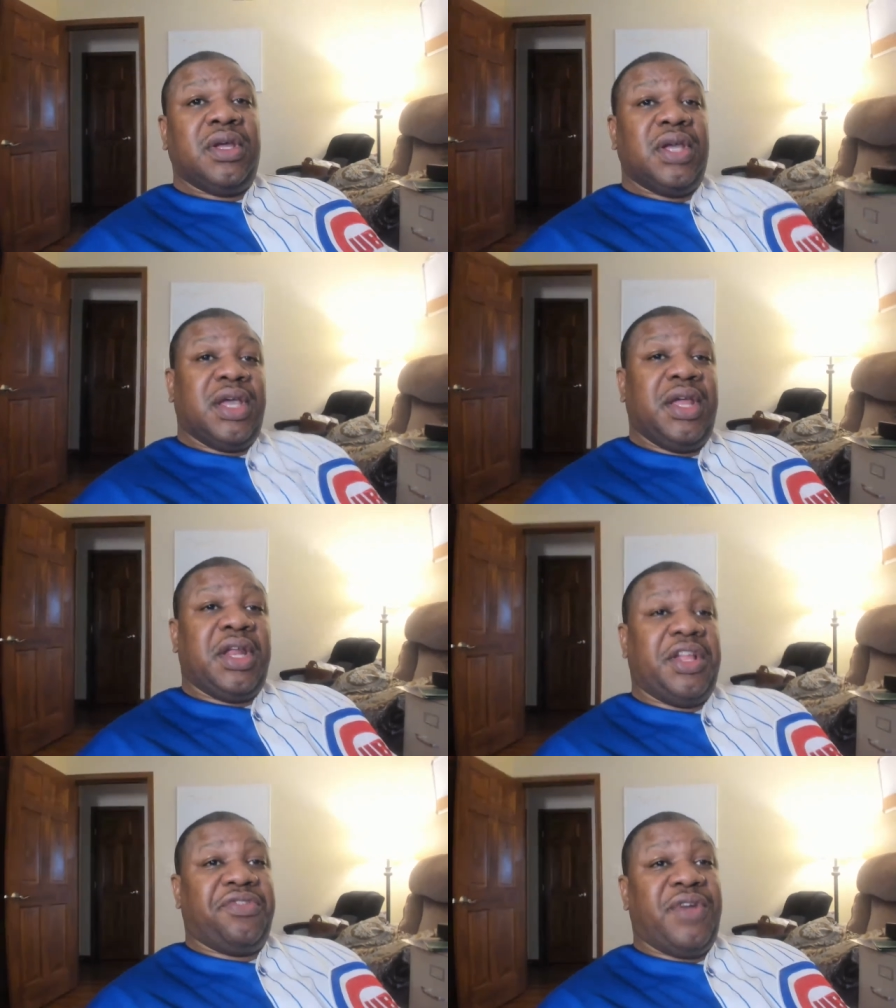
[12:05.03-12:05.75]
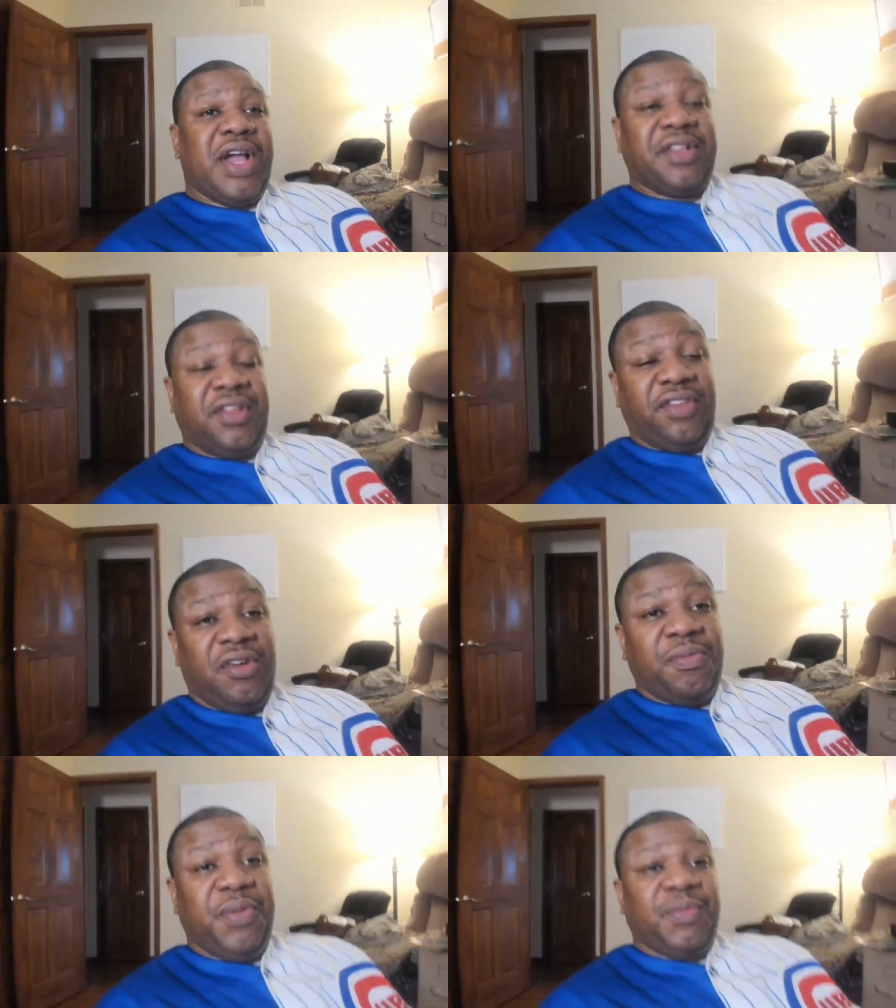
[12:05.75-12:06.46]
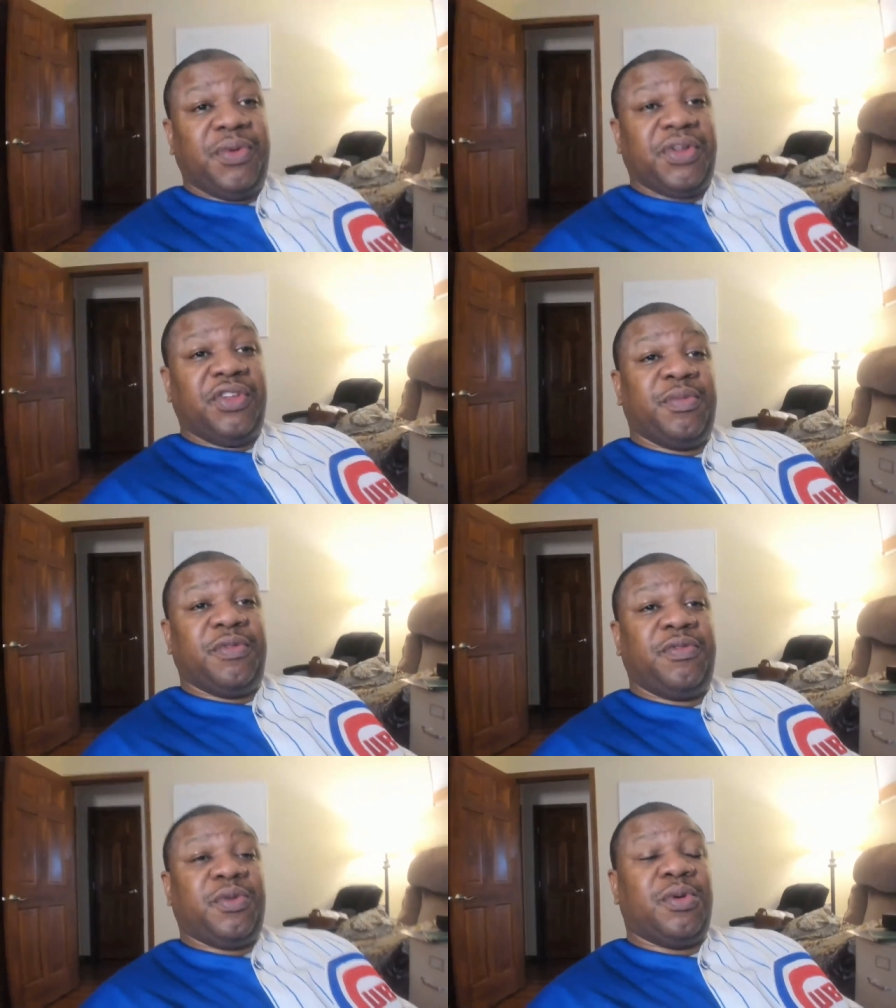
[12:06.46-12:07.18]
And I tried to tell people this
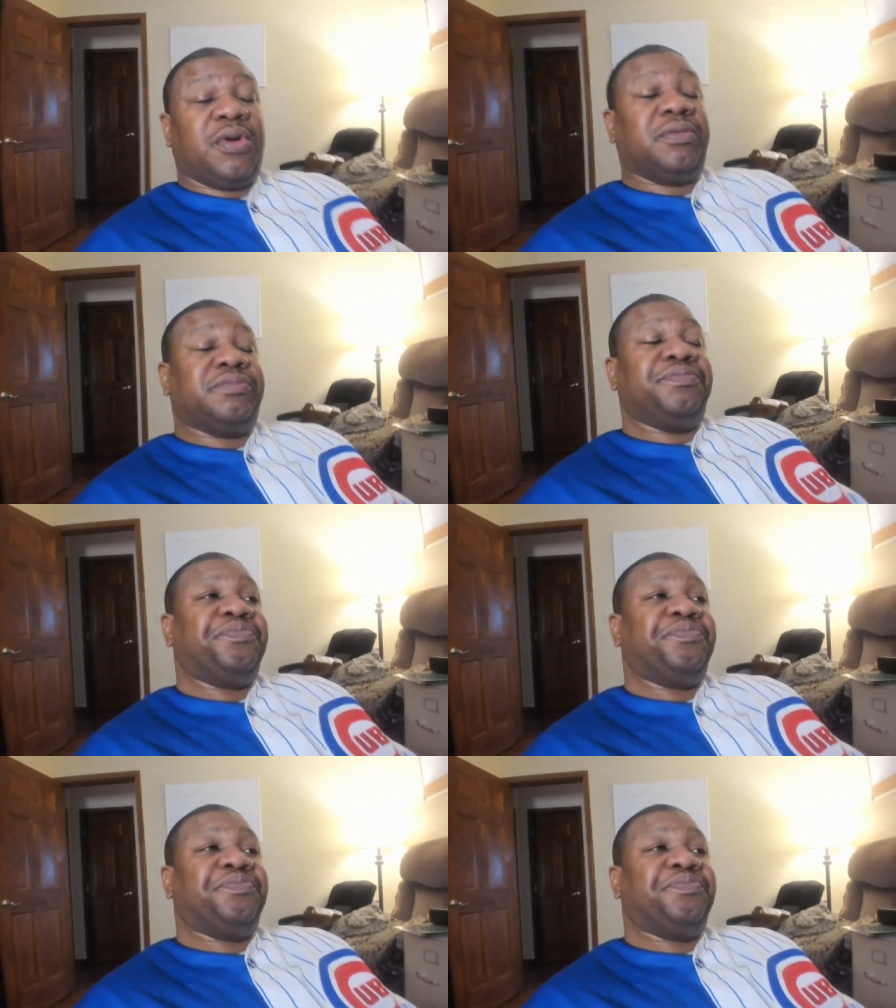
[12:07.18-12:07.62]
before.